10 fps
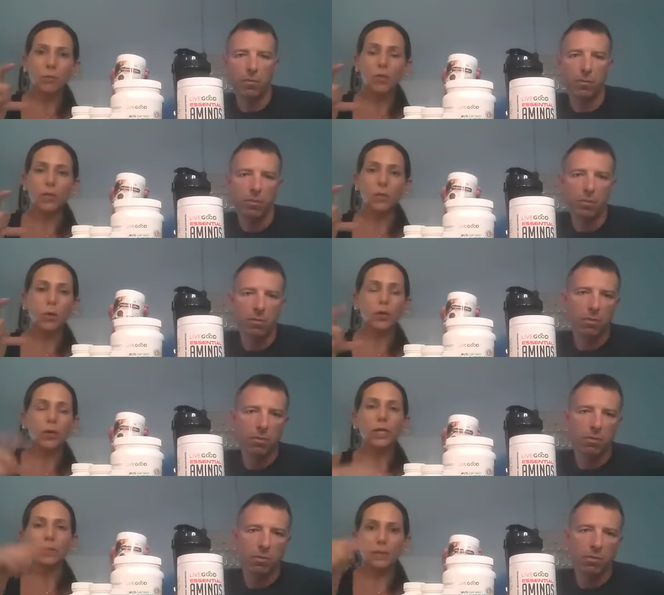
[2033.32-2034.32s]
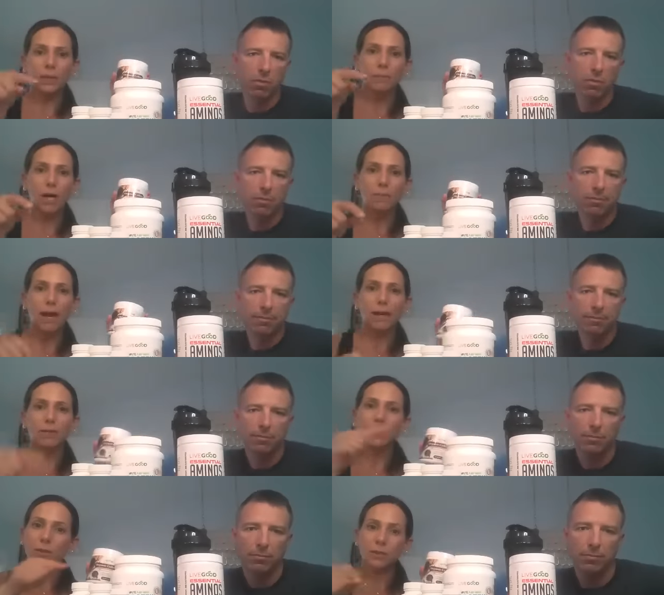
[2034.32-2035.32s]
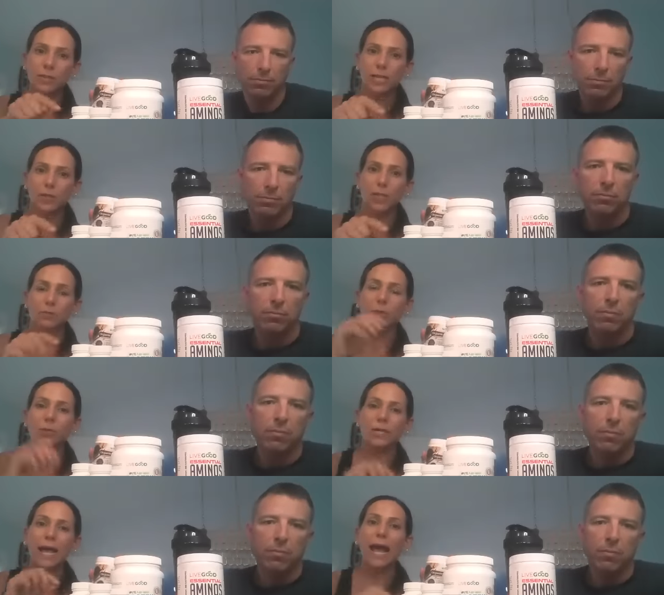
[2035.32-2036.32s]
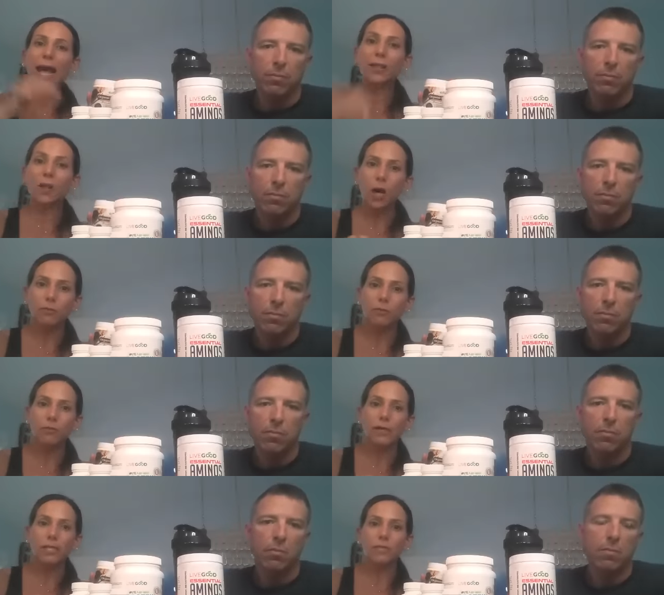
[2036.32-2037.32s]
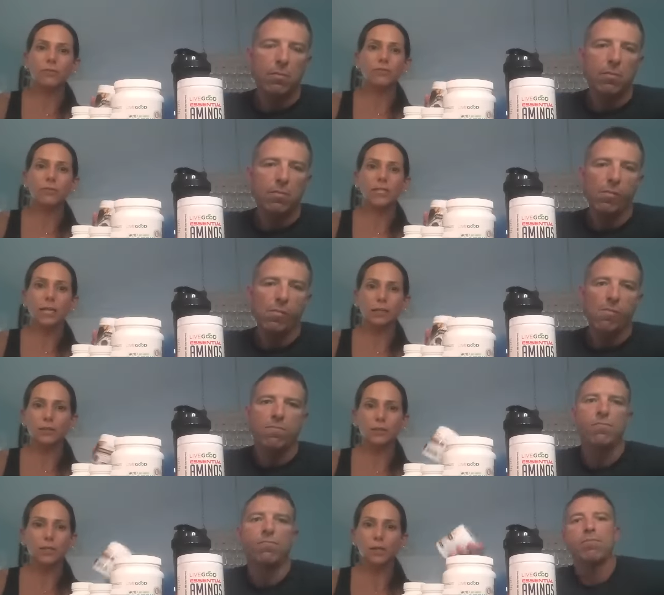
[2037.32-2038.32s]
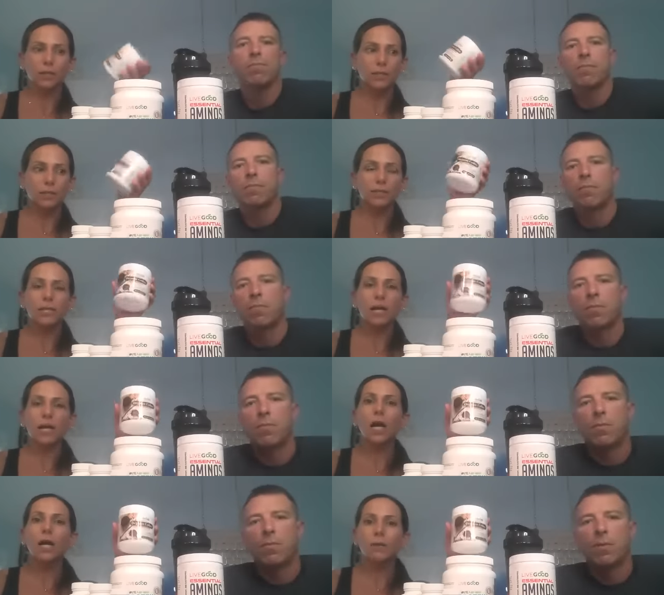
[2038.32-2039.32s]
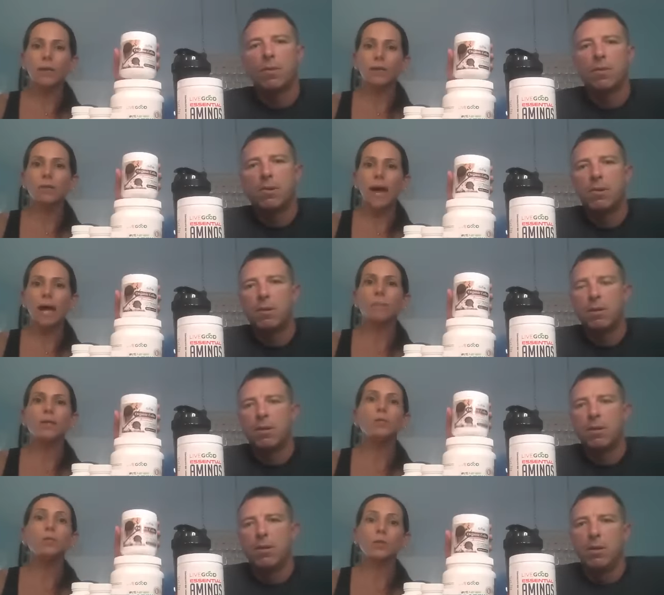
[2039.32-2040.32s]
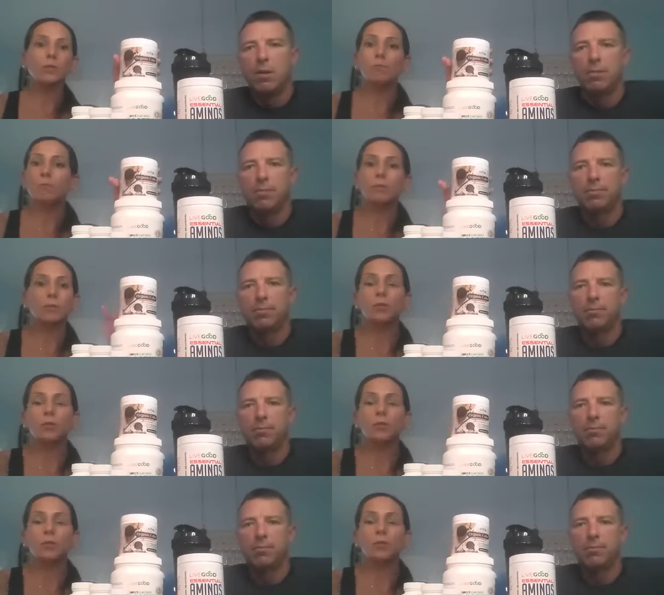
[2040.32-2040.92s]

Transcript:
Speaker 1: and when you're ordering the lean body pack there's a little section where you can add the coffee for an extra $15 this does not come in the pack because we know some people